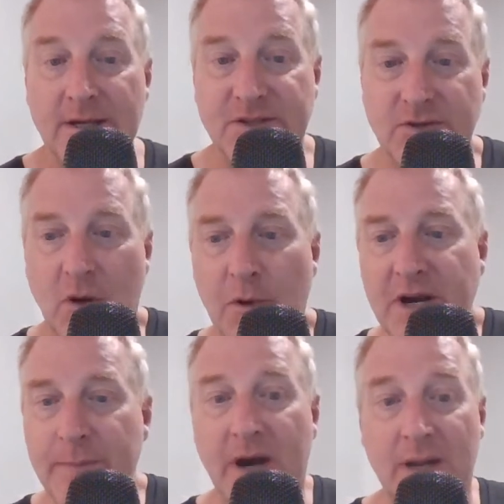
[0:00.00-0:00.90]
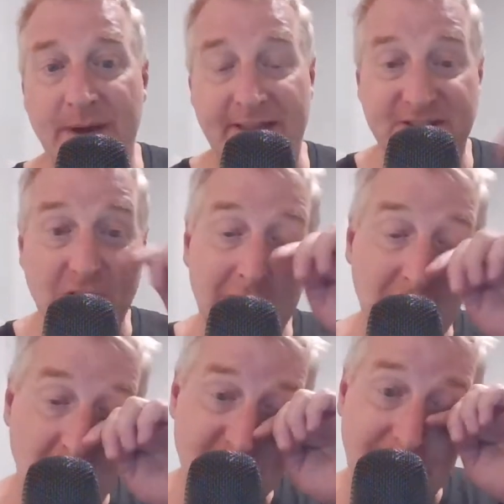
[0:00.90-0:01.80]
So don't worry about it, man. That's
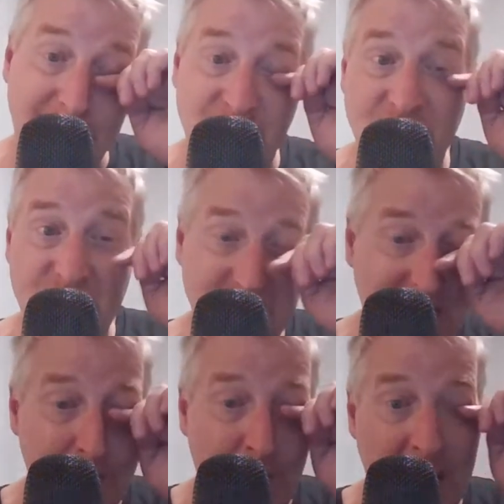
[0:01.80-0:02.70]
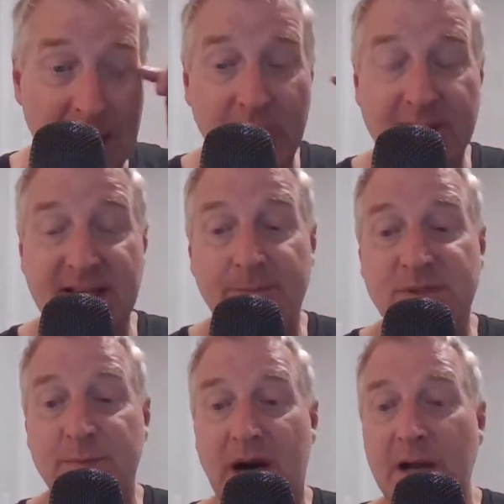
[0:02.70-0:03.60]
dollar cost averaging. Just keep buying when it
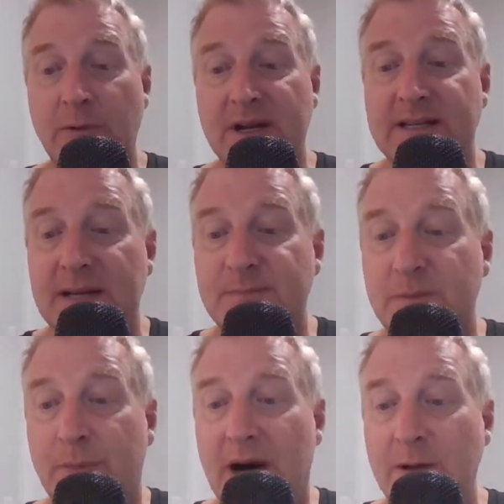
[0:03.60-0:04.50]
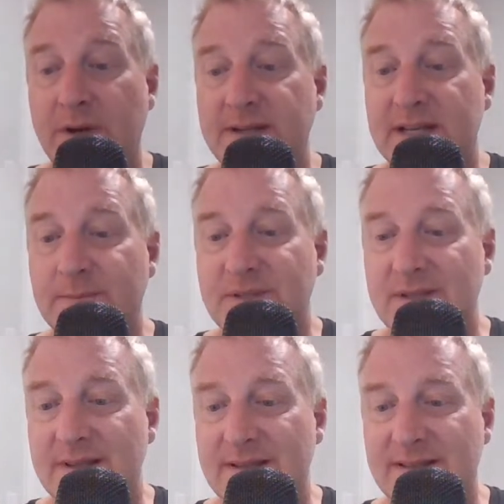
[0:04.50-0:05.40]
dips, buy when it dips, buy when it
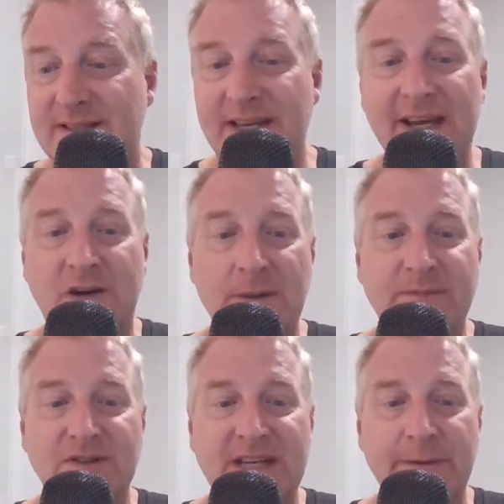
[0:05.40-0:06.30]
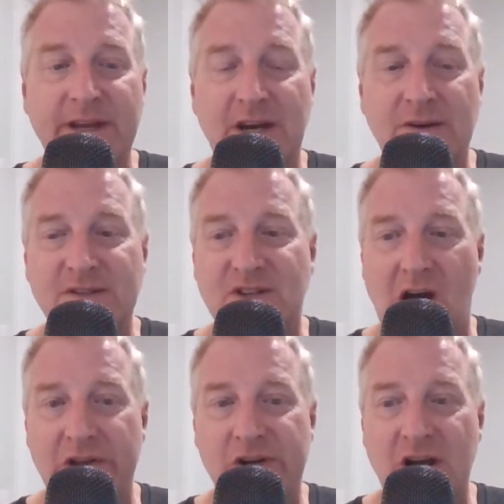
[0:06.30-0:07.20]
dips. See, Crypto Tiwi knows
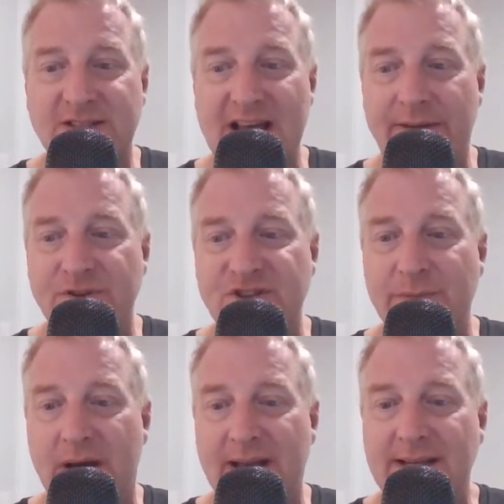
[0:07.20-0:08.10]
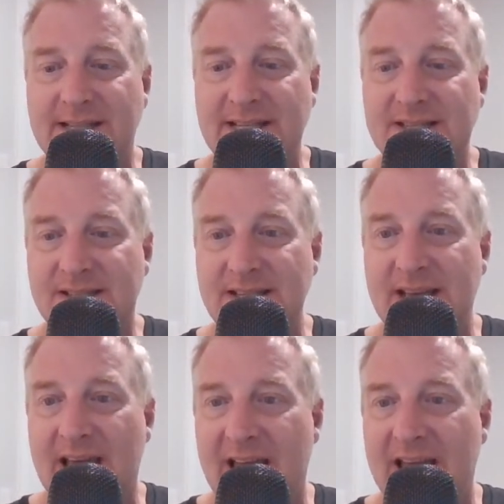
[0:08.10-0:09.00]
dollar cost averaging, buddy,
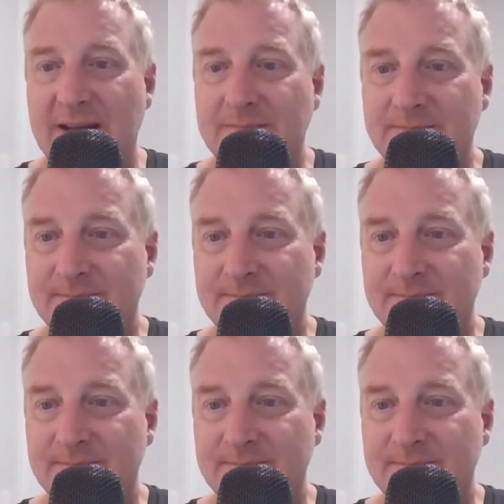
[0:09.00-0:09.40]
DCA.